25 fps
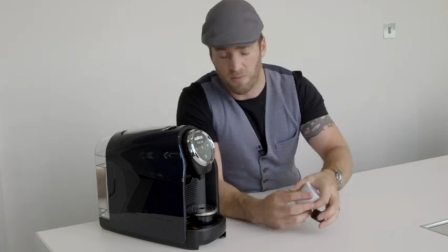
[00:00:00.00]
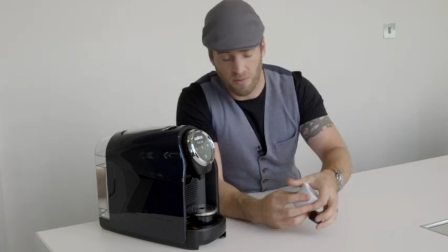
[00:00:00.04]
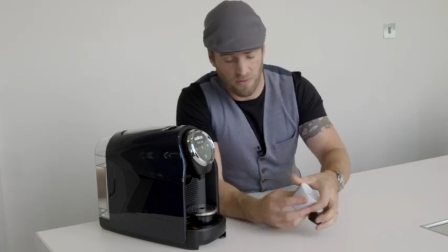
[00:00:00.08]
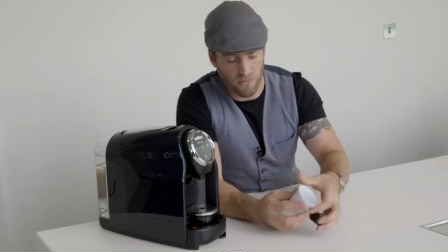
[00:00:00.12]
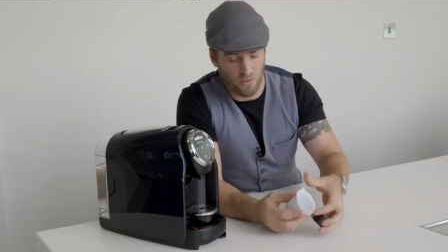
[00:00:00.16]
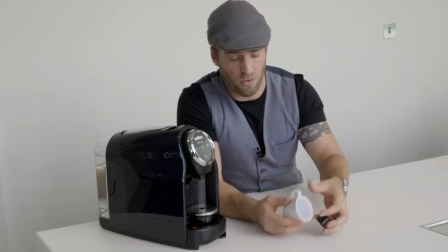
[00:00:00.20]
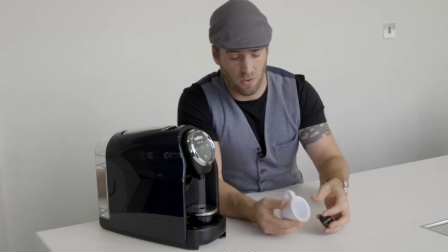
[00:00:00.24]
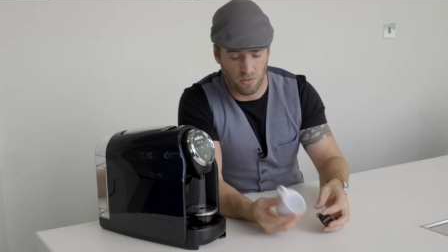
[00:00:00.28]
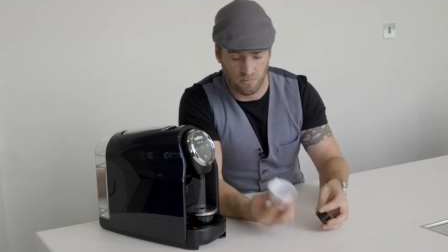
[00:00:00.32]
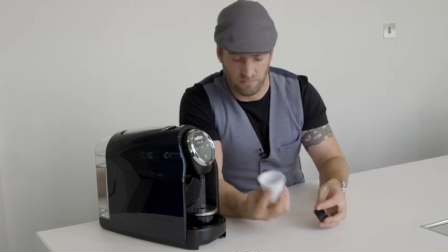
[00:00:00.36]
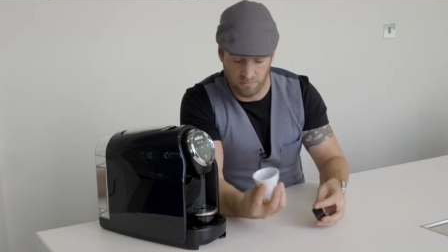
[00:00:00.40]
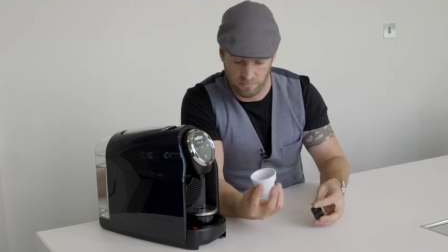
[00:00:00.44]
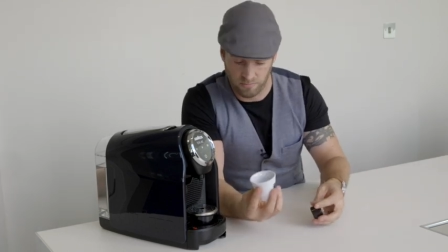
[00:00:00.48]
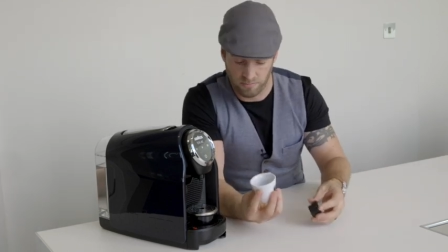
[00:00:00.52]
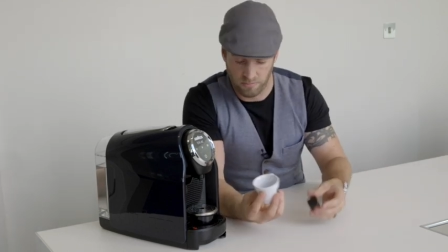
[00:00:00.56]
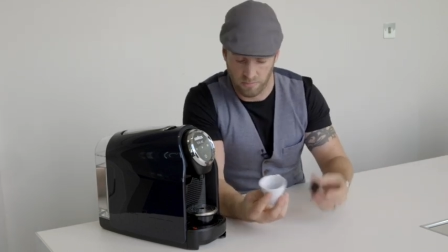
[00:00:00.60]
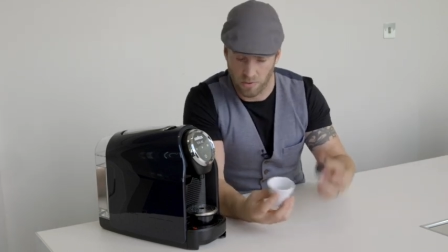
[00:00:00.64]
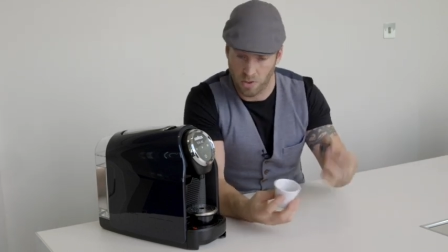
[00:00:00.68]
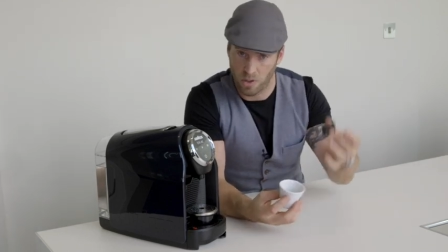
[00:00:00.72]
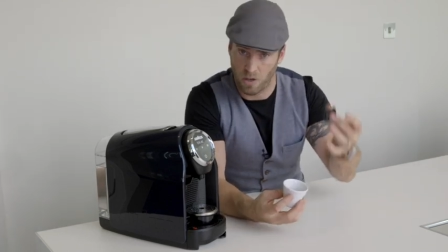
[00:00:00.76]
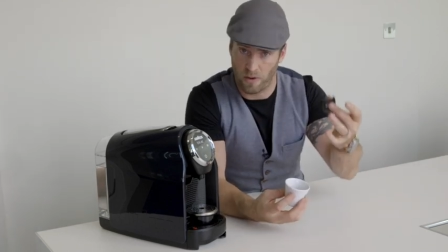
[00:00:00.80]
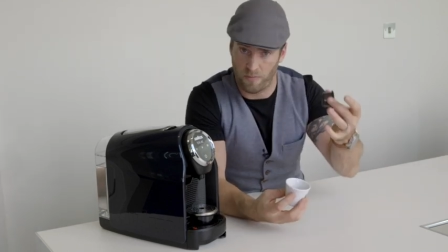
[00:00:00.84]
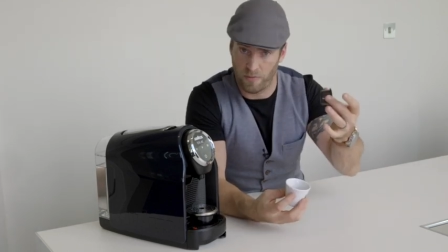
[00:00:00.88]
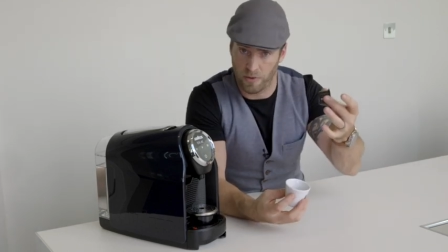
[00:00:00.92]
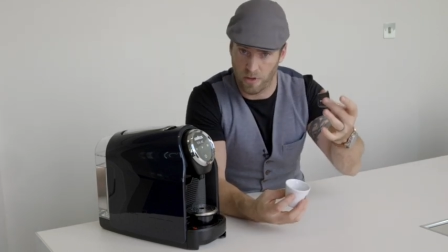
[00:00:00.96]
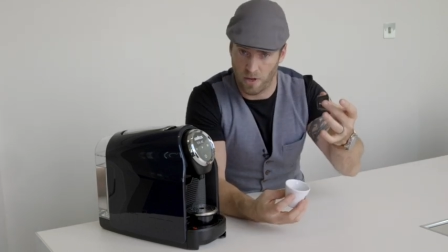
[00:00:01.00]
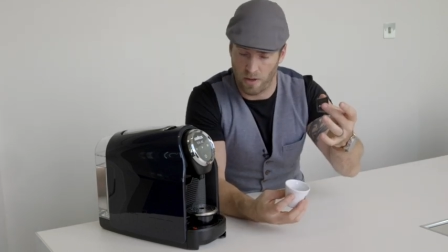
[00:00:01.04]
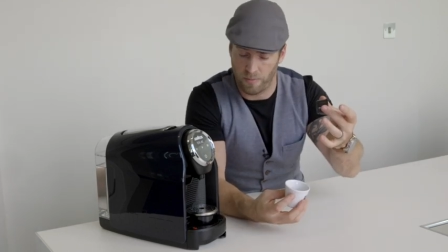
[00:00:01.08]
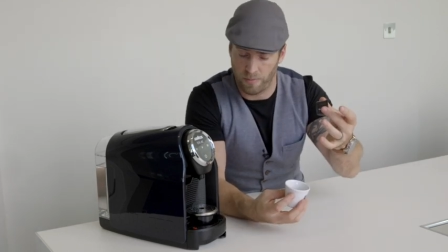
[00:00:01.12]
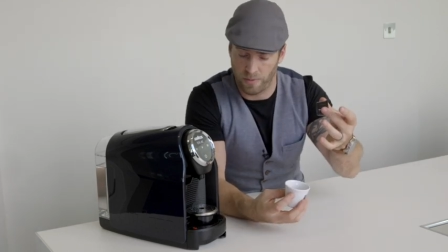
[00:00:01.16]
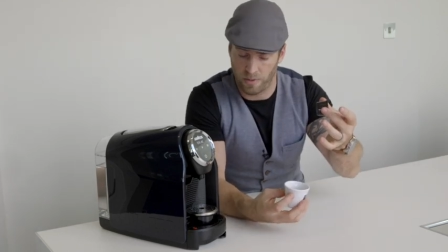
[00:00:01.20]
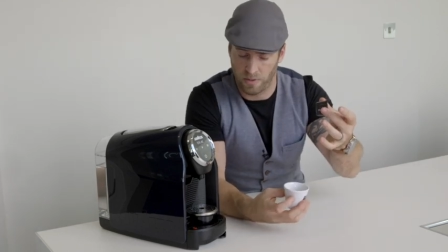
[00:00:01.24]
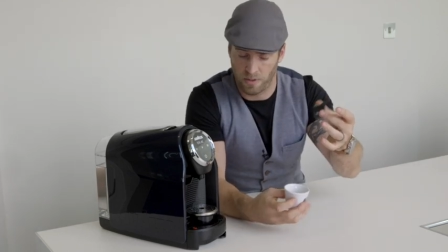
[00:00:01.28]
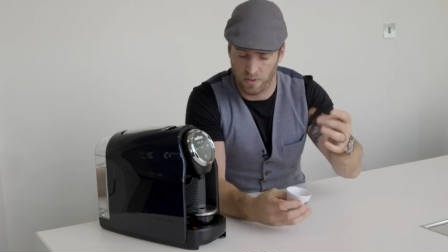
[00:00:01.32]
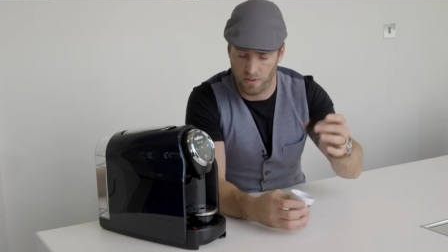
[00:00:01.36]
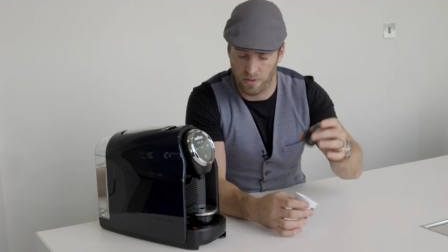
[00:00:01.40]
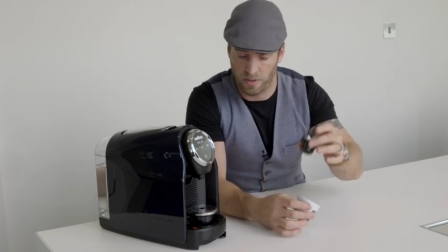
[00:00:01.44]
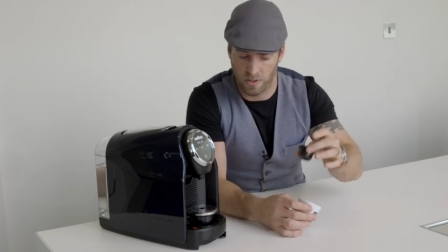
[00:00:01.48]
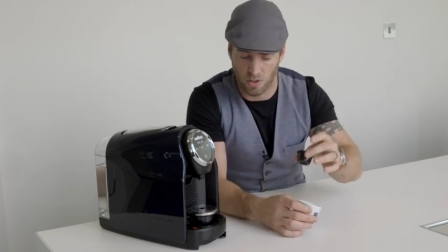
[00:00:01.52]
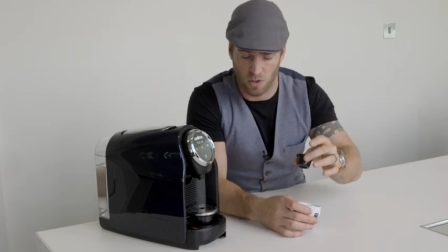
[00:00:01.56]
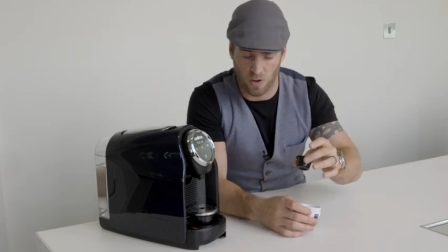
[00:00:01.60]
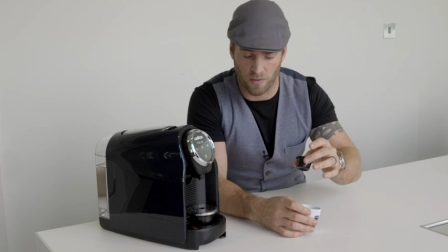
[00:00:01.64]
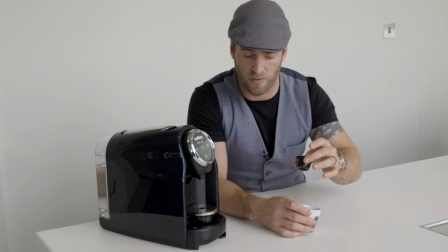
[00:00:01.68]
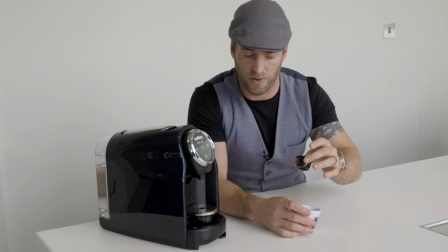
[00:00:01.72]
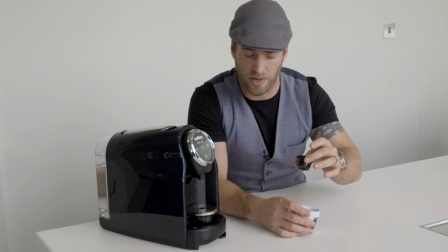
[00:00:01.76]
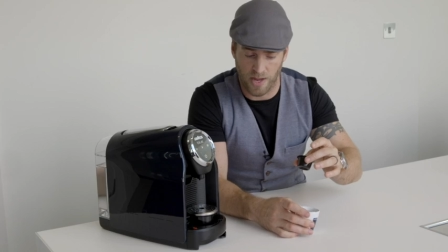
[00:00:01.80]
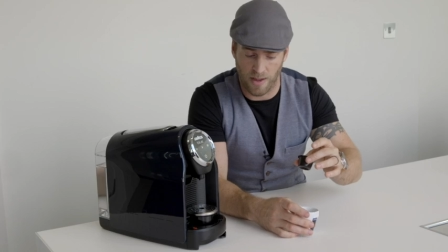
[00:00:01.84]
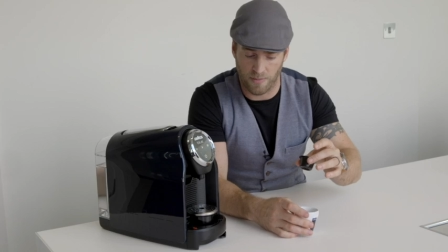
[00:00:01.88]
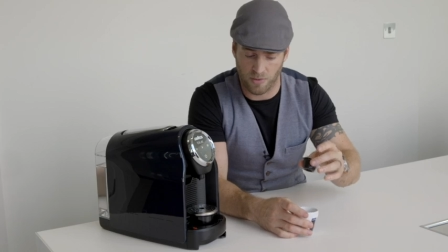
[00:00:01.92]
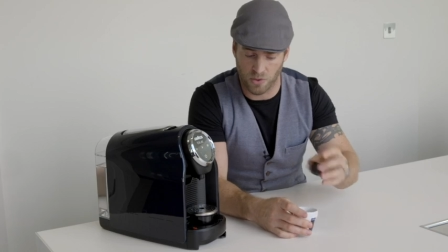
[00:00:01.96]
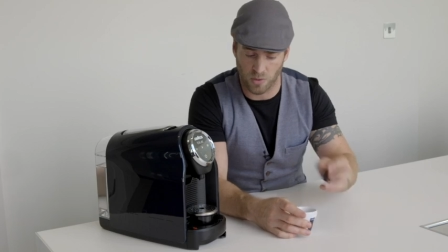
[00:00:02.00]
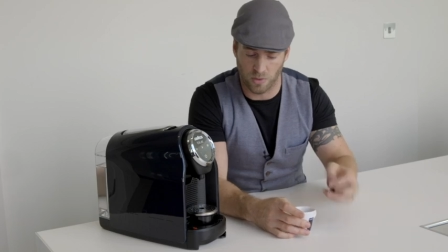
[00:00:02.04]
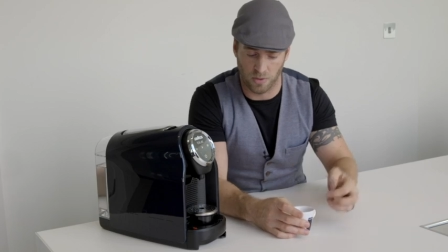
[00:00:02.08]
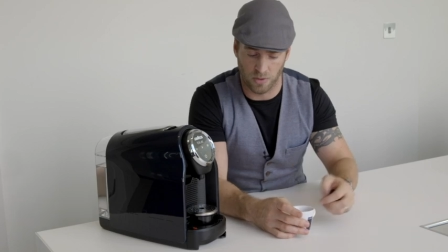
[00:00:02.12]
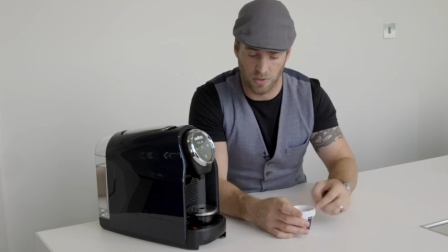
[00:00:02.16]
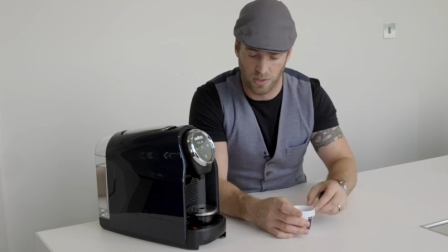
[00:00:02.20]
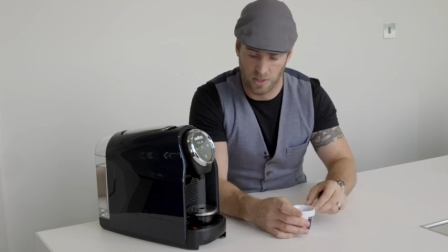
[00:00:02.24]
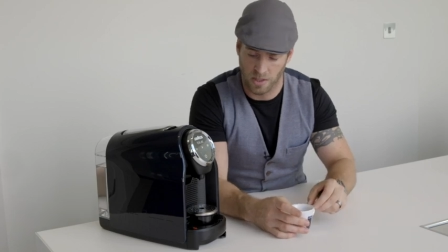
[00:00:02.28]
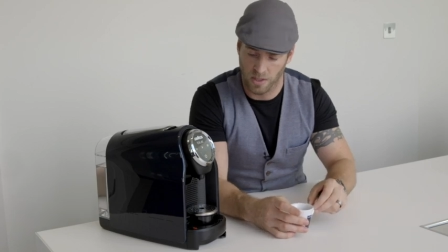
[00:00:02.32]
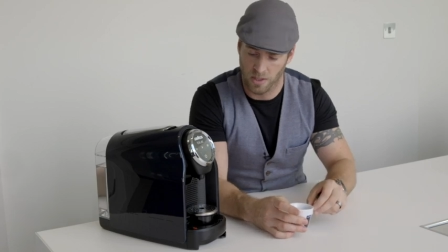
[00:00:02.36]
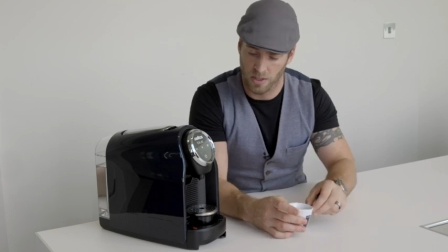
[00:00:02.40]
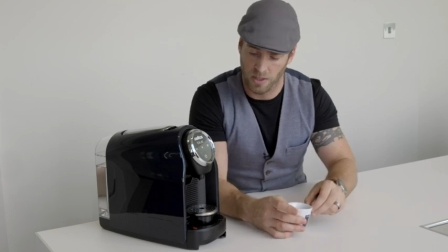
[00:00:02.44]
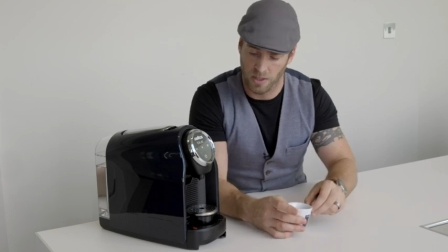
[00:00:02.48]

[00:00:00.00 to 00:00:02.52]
as before, coffee cup and coffee capsule.